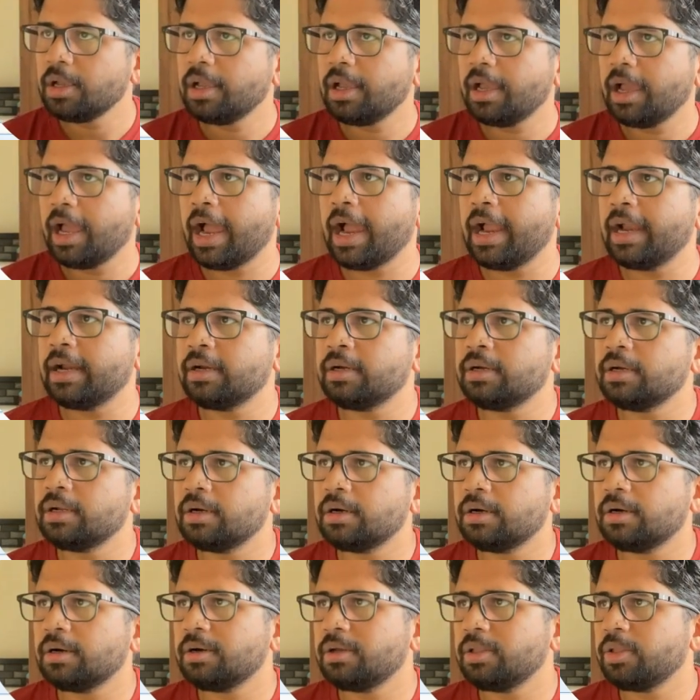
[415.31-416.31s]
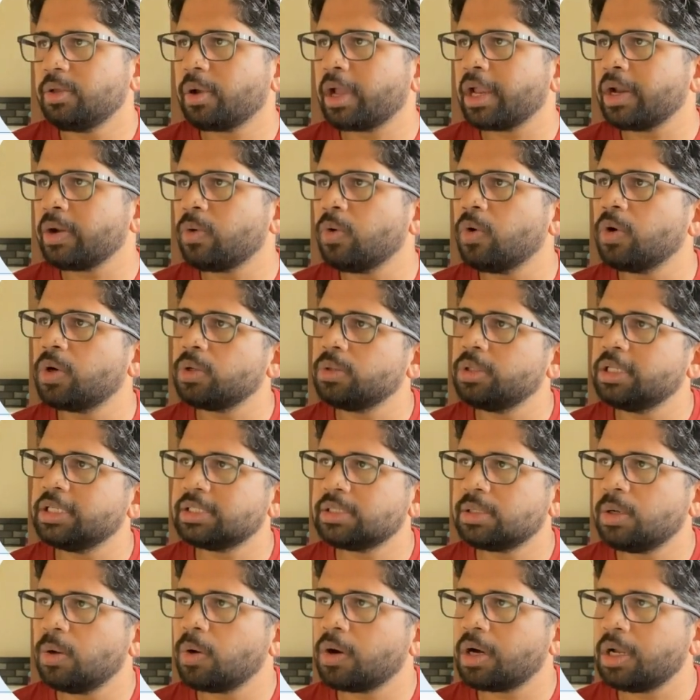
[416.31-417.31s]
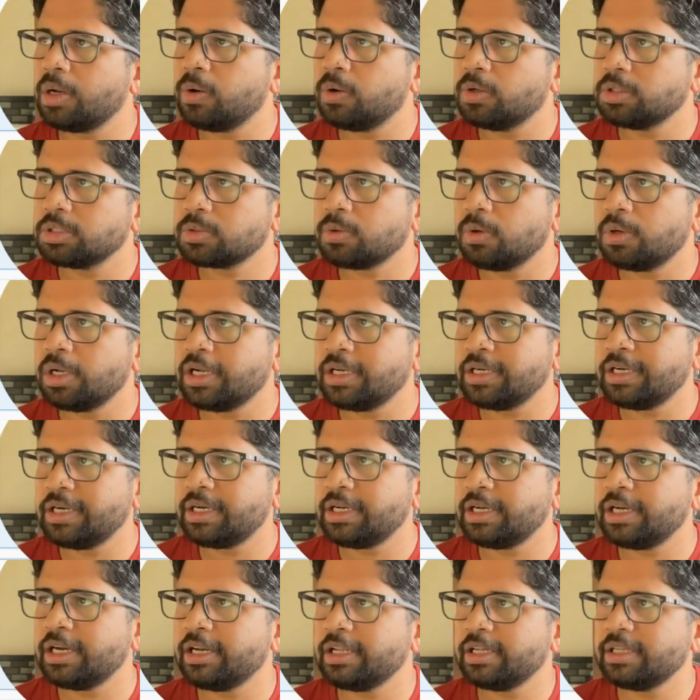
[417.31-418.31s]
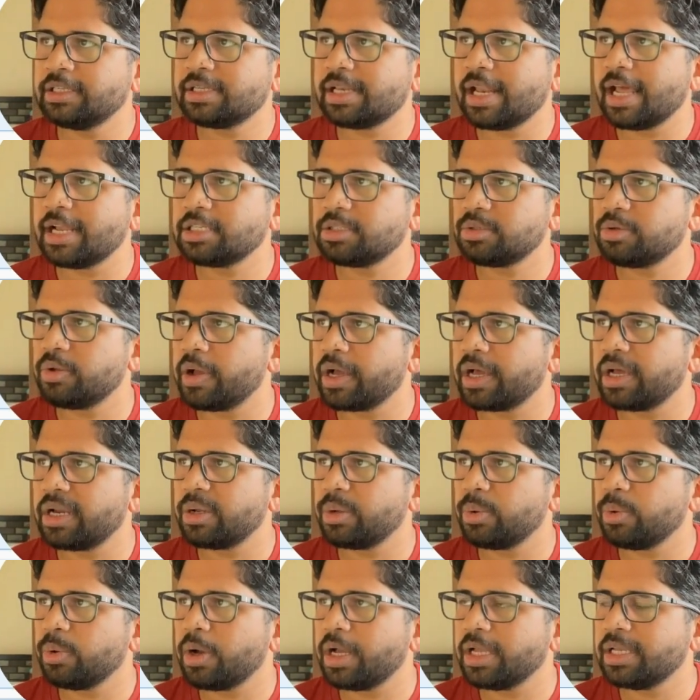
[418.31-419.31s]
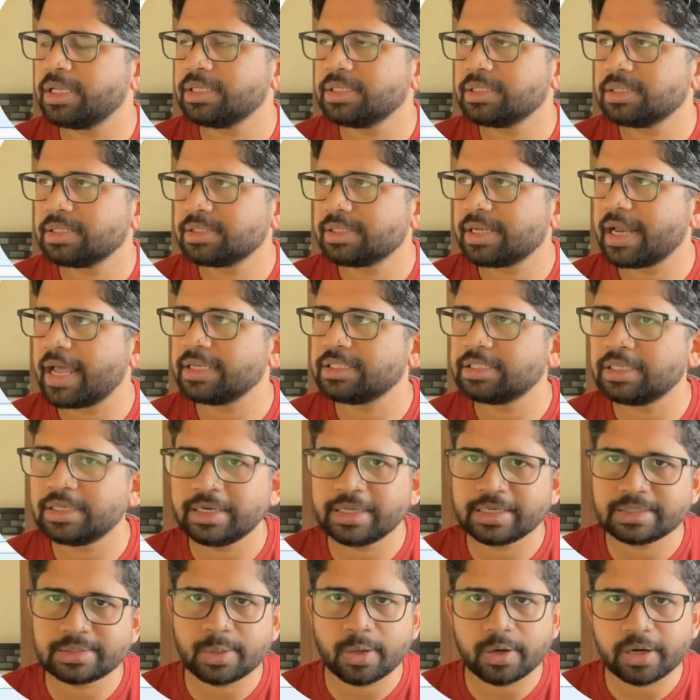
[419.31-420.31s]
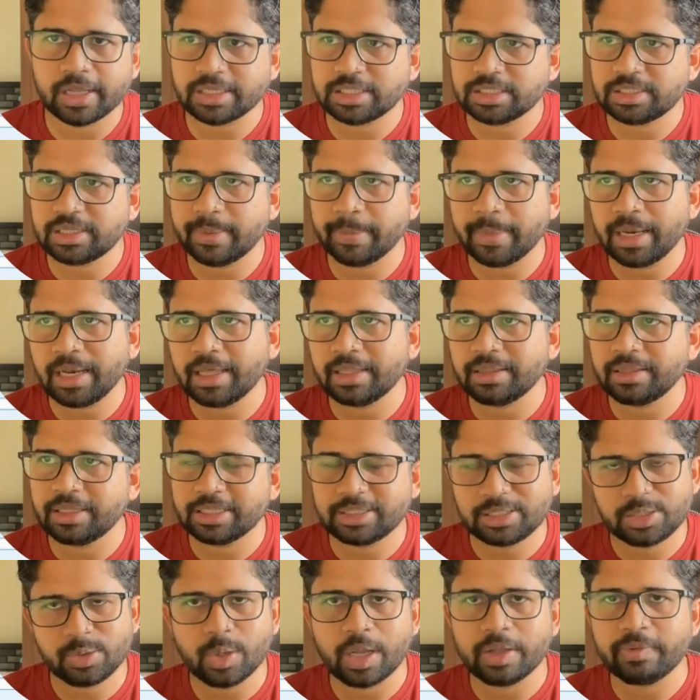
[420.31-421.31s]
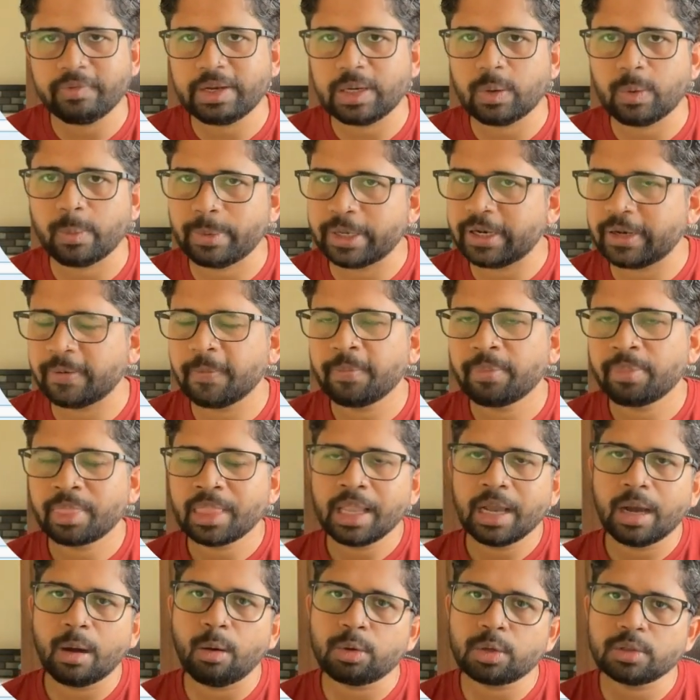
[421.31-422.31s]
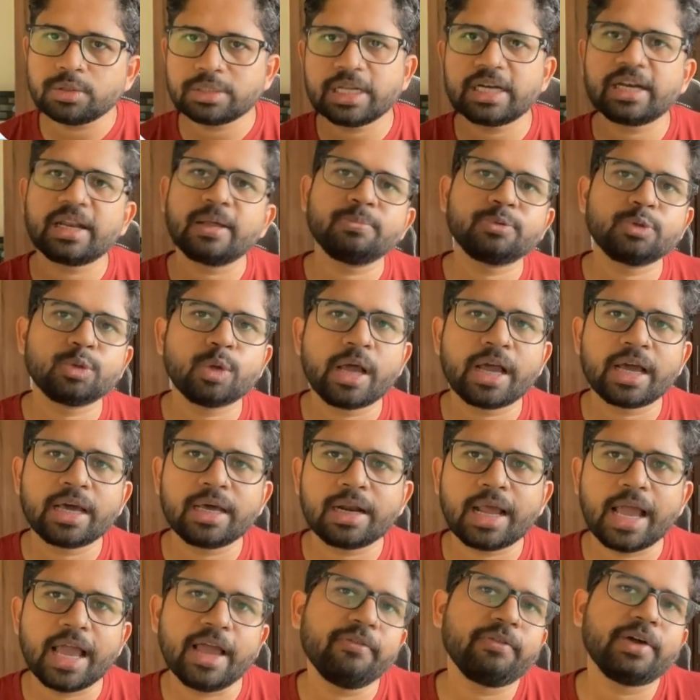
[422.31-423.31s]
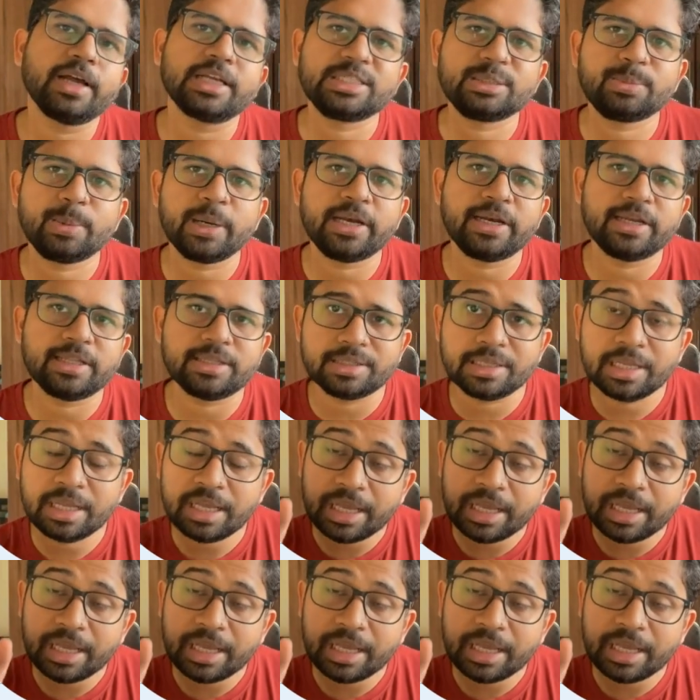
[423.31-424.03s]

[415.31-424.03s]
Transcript: and uh, you can go to this localhost colon 8080 slash swagger UI slash index.html and this UI will open. How to set up swagger I have explained in